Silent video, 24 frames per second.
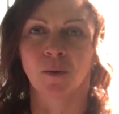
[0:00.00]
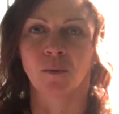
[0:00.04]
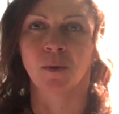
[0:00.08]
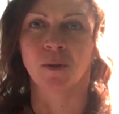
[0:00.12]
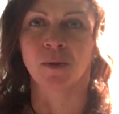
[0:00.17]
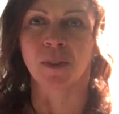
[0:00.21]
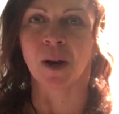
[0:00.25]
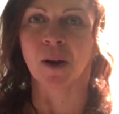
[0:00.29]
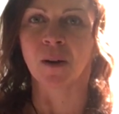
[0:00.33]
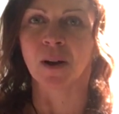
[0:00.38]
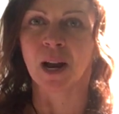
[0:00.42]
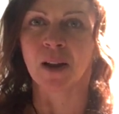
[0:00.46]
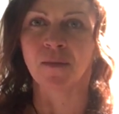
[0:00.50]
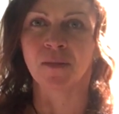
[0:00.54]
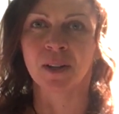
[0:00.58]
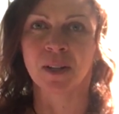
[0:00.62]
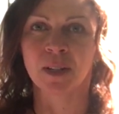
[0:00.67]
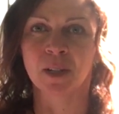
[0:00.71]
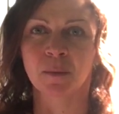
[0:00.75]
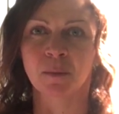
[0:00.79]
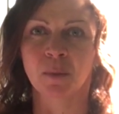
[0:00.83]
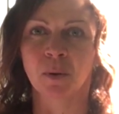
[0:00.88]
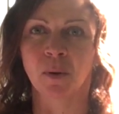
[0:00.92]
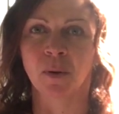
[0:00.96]
without
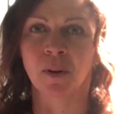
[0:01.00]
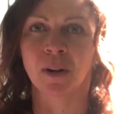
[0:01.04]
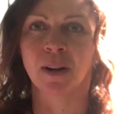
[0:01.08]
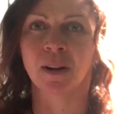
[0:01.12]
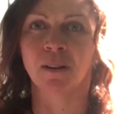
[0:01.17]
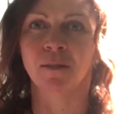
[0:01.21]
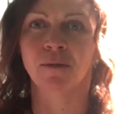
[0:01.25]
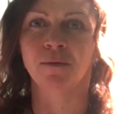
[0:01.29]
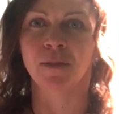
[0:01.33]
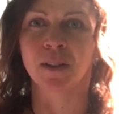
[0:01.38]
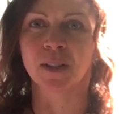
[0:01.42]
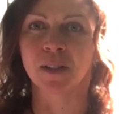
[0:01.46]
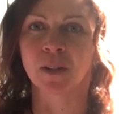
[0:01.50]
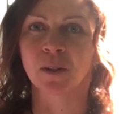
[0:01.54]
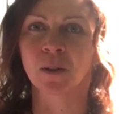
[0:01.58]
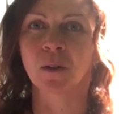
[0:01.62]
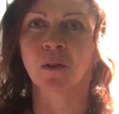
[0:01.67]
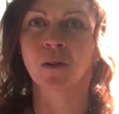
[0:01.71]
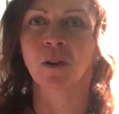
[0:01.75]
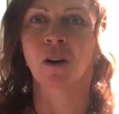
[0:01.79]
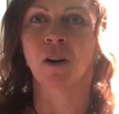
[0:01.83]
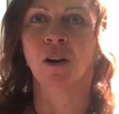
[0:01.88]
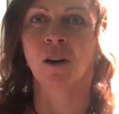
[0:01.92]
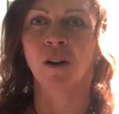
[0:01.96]
having to put a
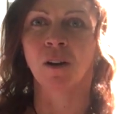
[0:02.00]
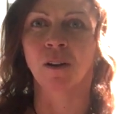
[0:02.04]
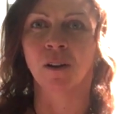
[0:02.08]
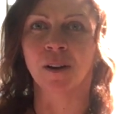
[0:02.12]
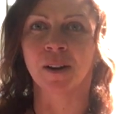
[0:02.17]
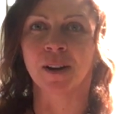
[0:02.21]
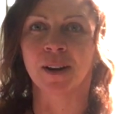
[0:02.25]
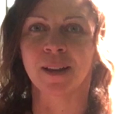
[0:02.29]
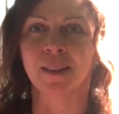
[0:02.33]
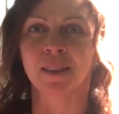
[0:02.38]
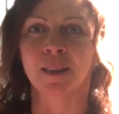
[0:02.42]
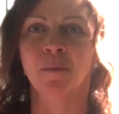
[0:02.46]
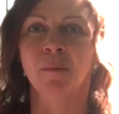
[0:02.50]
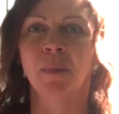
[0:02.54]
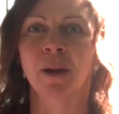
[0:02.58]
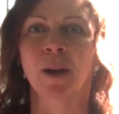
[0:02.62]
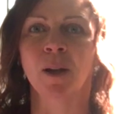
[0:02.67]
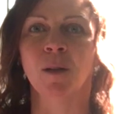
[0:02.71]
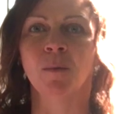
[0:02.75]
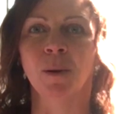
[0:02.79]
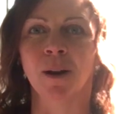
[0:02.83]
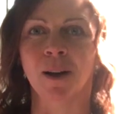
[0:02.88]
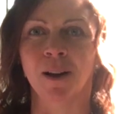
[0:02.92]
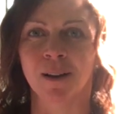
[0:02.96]
physical card in the
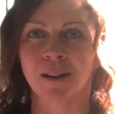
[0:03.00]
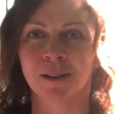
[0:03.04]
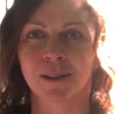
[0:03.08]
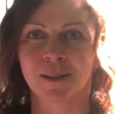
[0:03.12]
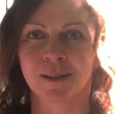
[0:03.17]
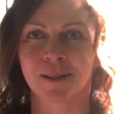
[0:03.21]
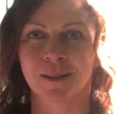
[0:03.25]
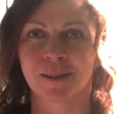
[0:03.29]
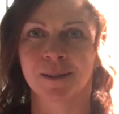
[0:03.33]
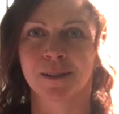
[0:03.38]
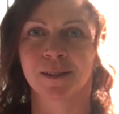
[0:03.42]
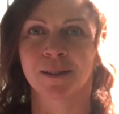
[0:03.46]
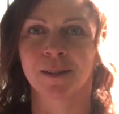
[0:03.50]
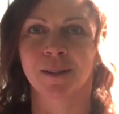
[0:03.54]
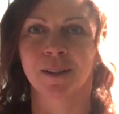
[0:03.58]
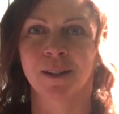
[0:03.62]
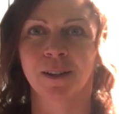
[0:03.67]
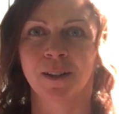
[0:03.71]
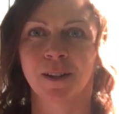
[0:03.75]
mailbox.